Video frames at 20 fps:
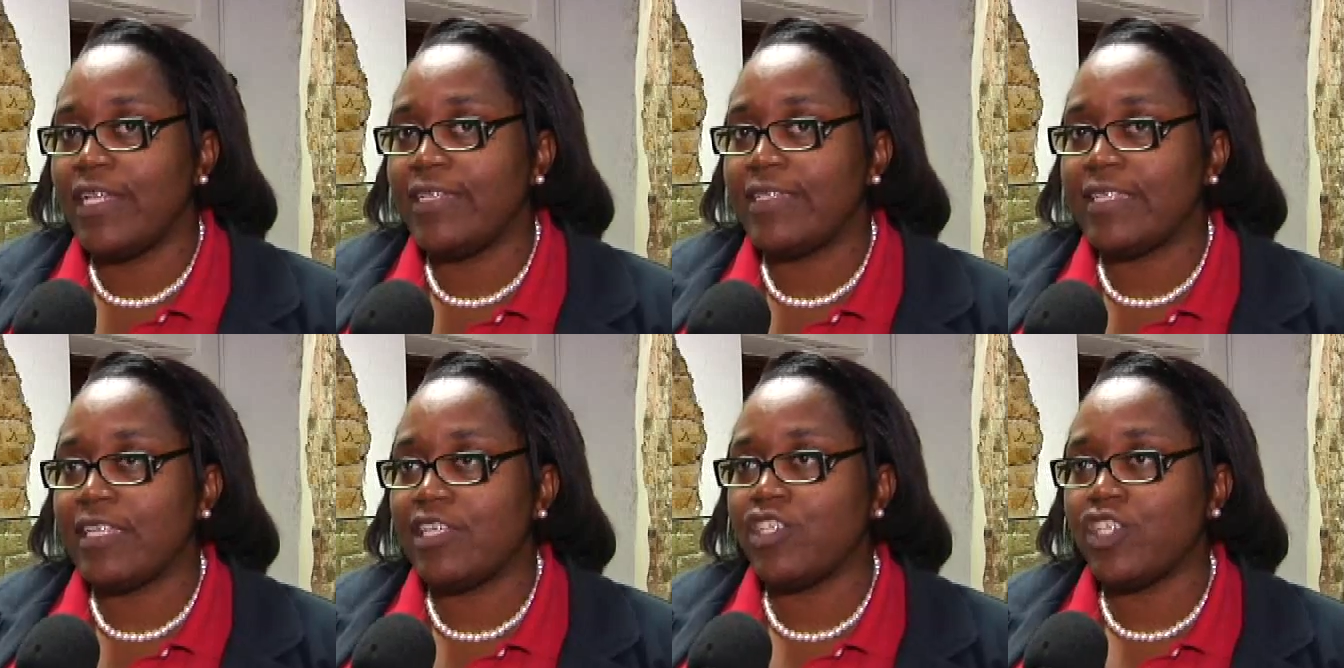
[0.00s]
And
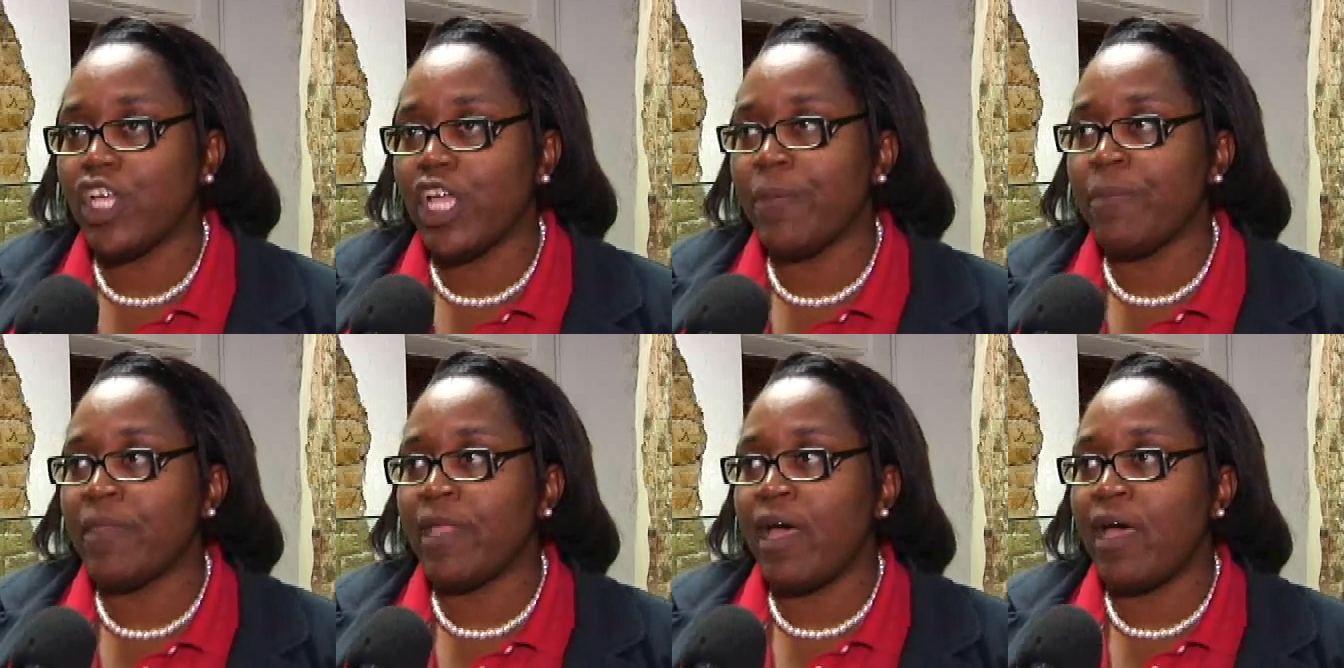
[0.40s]
it's a
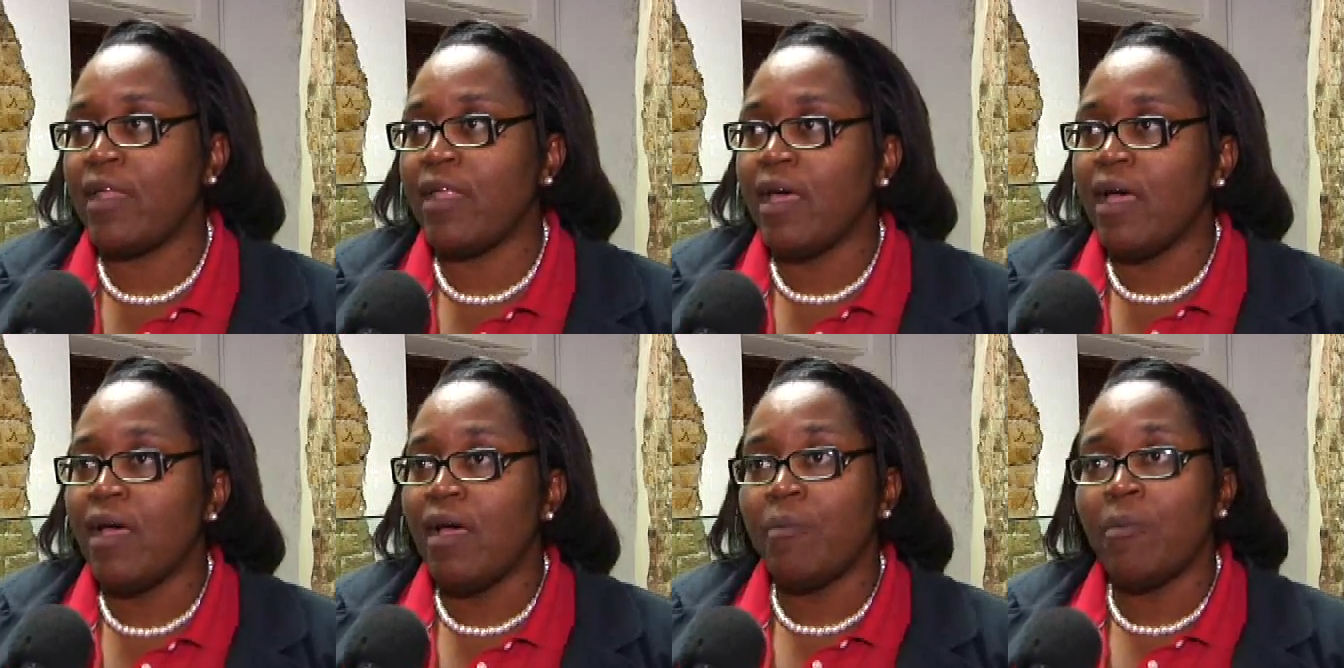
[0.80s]
shame that
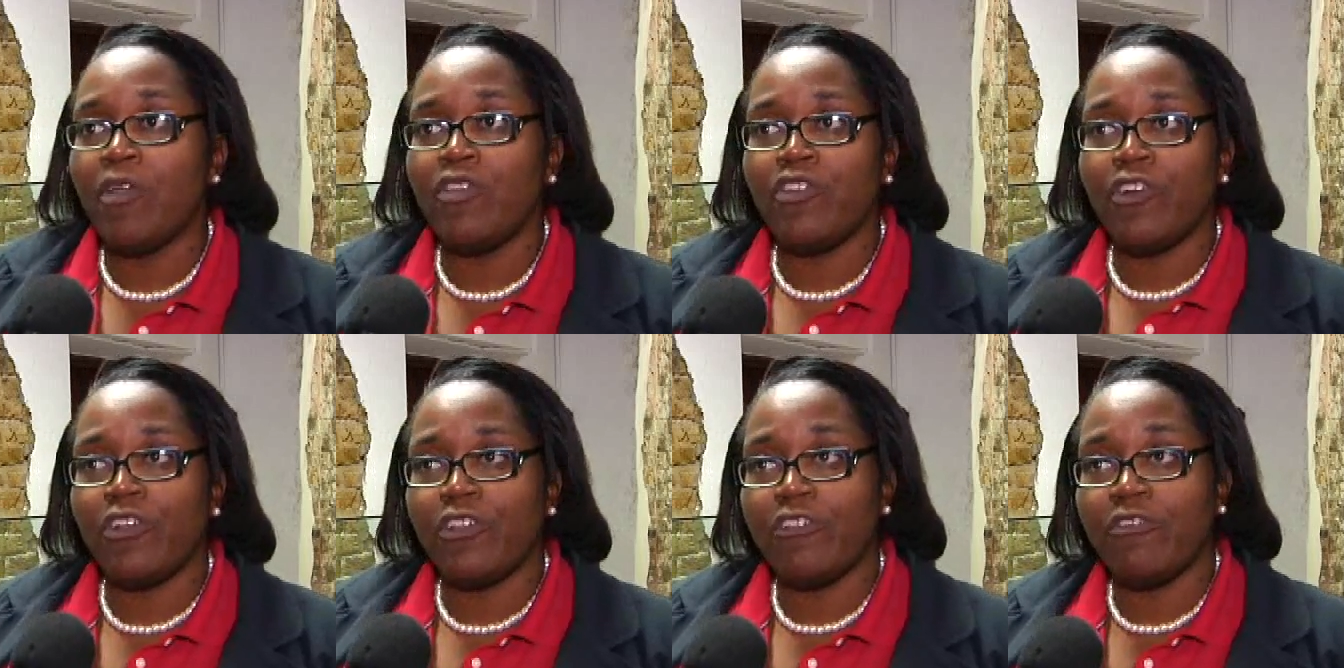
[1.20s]

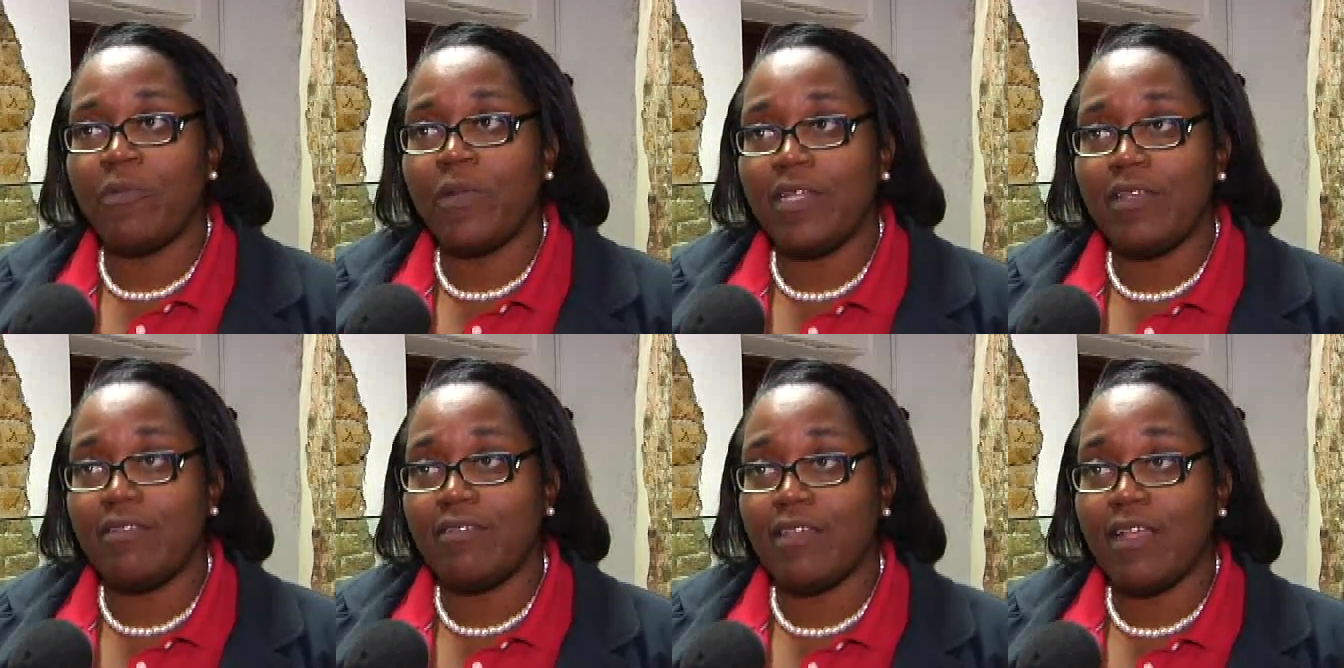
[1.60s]
majority of
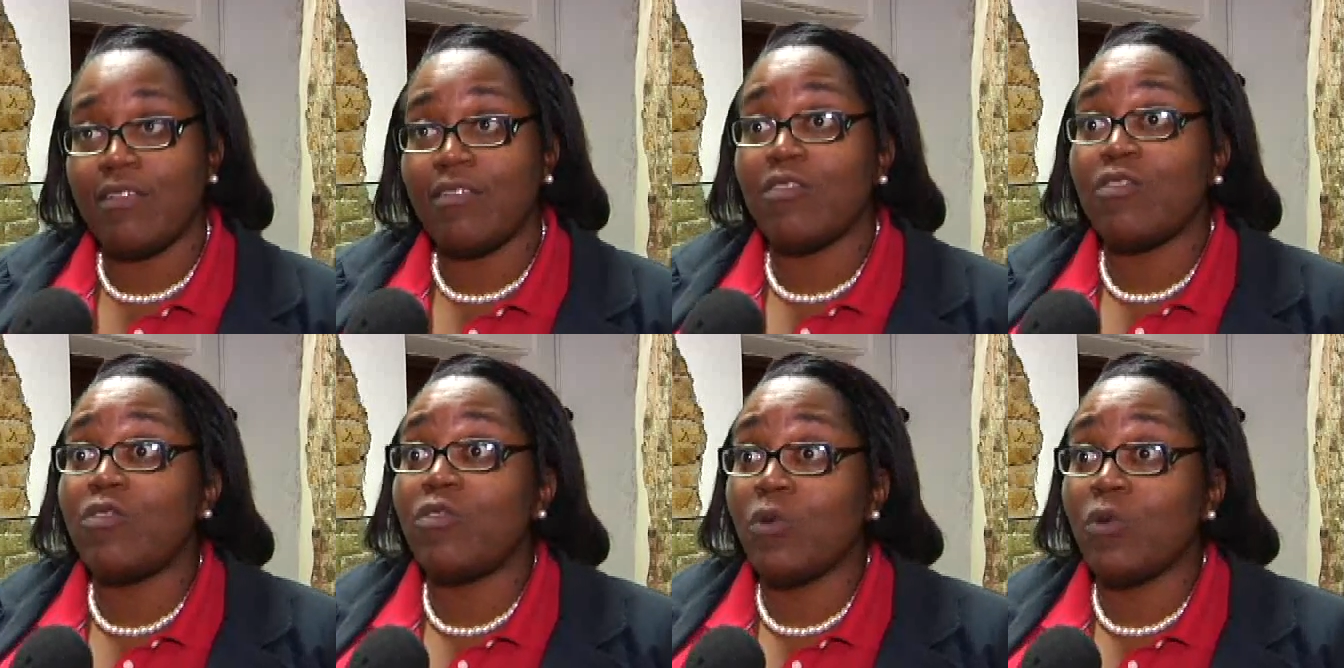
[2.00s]
Belizeans